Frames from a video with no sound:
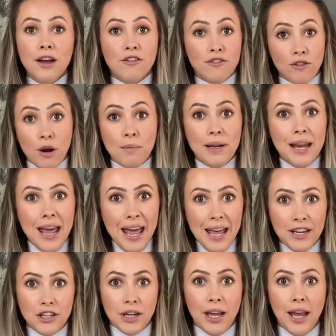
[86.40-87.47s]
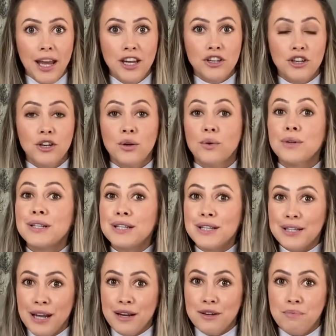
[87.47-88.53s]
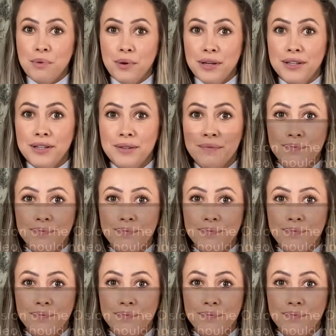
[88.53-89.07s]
from an educational standpoint.